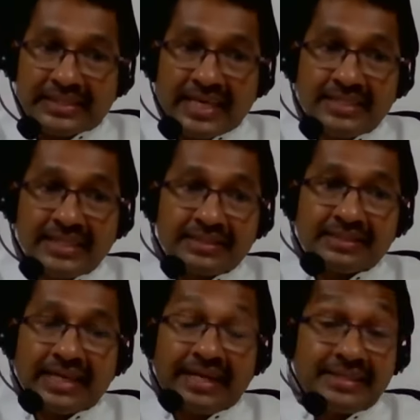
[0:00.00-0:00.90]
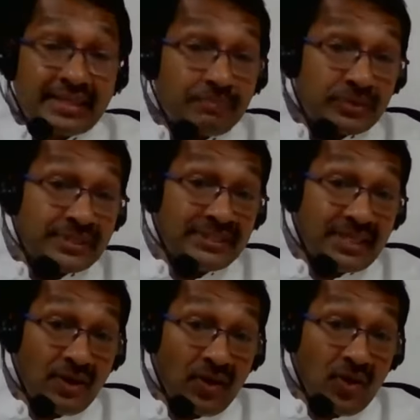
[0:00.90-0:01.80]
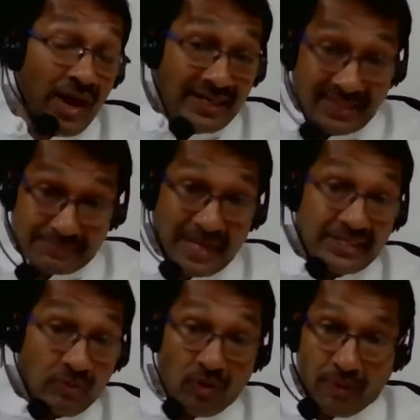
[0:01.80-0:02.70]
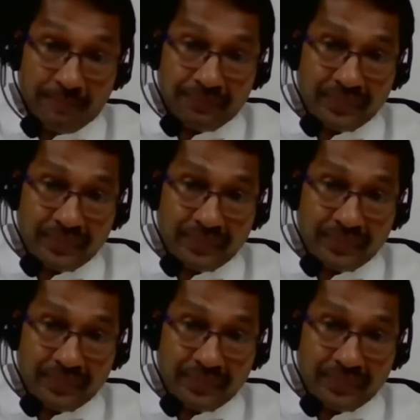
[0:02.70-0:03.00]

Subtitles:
changing the entire procedural law and substantive law.